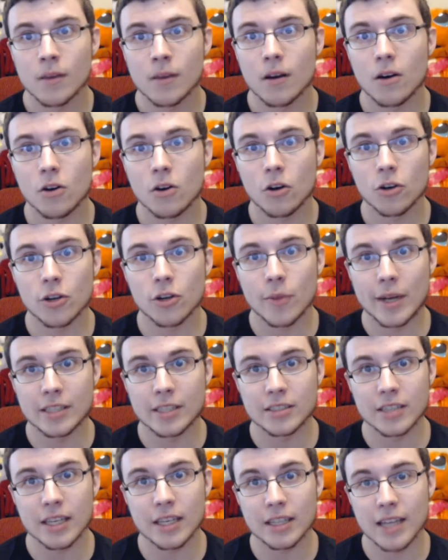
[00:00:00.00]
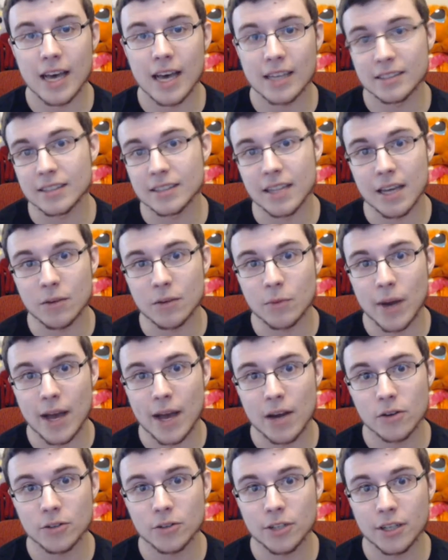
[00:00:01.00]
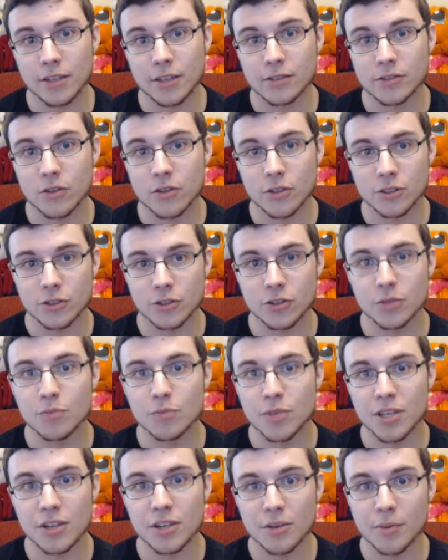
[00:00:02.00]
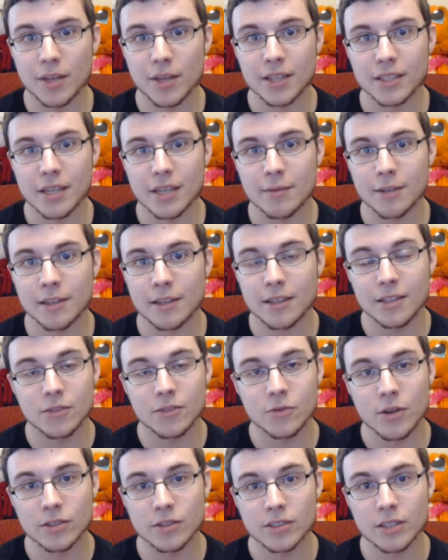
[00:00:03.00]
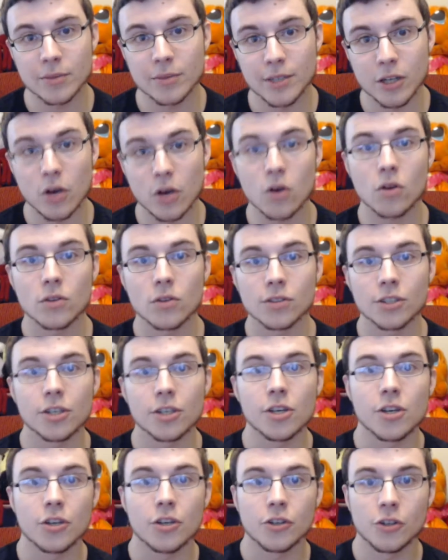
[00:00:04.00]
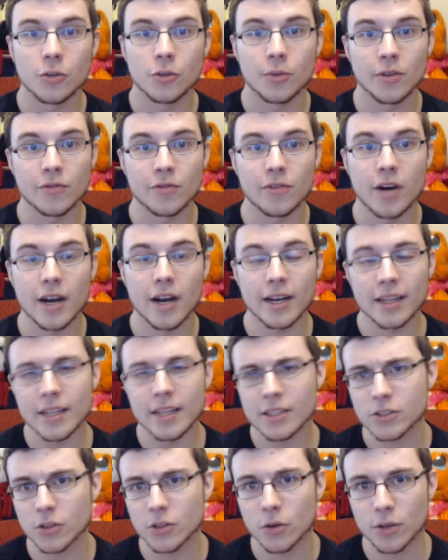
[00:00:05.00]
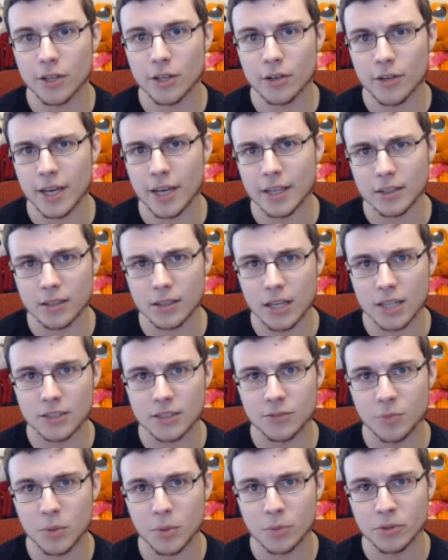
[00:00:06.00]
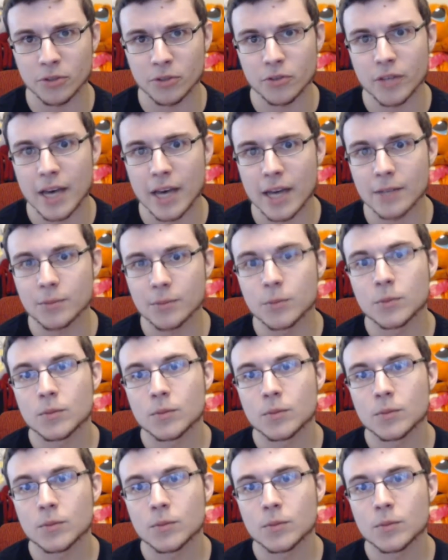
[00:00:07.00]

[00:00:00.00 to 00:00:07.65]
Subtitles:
I'll call your matches like last in that round. As long as you can be here by the time that this round's going to be called, you'll be fine. And that's totally okay. Lots of people do that.